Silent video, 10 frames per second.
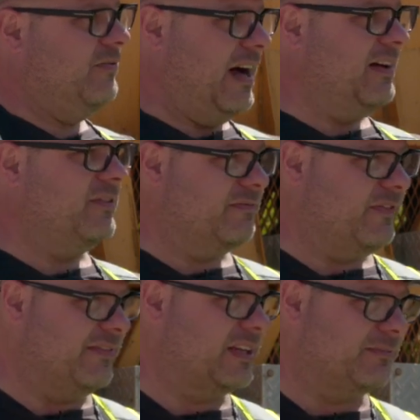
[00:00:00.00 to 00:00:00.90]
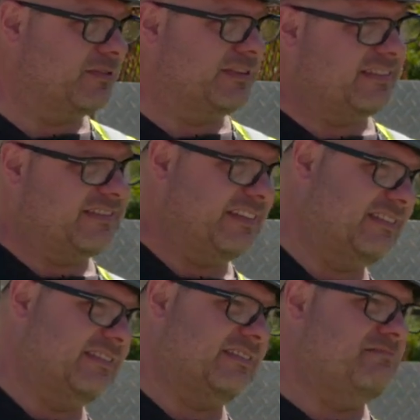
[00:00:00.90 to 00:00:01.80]
5 times 3/16
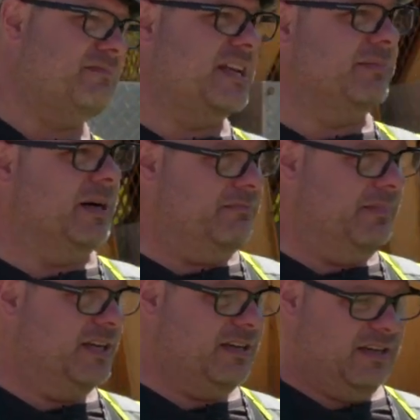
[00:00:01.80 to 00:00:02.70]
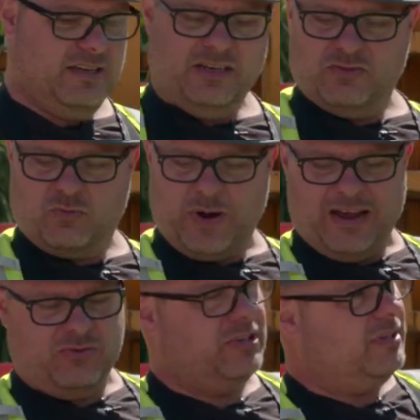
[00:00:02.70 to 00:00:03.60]
is the minimum
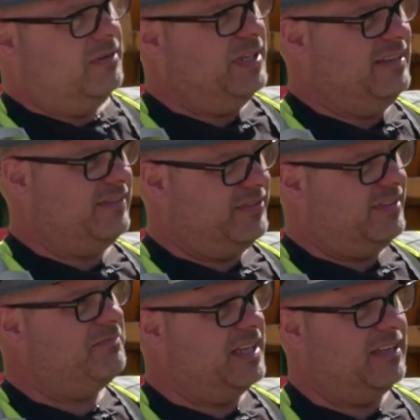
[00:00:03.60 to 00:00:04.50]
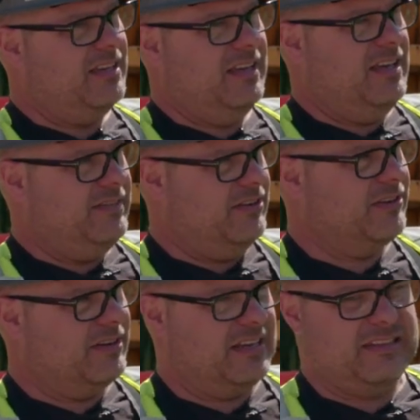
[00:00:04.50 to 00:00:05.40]
round piece of something that you're
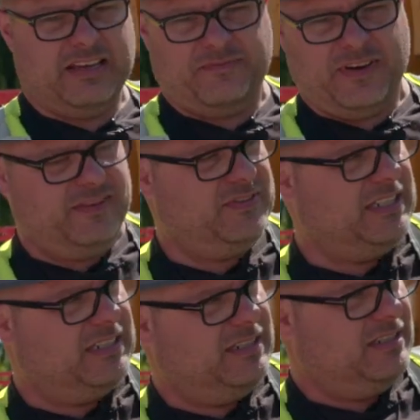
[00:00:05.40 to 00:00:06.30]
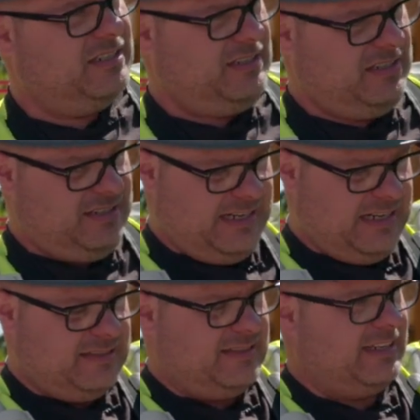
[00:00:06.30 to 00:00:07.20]
going to get that 5D
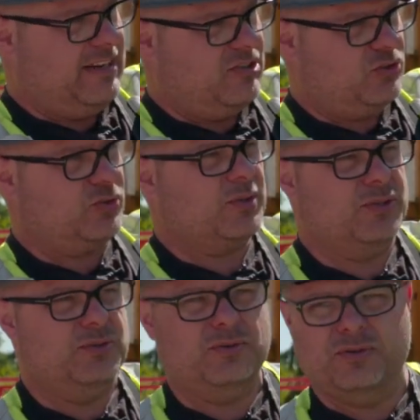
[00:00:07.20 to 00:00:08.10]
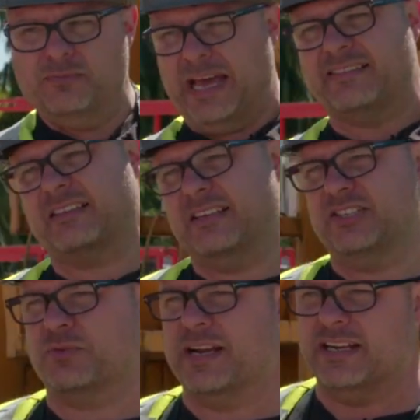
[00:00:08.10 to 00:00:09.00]
to get your true basket
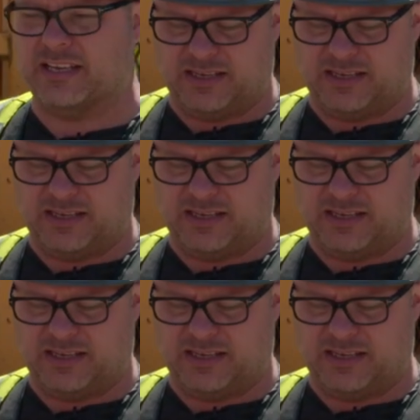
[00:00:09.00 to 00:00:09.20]
hitch rating.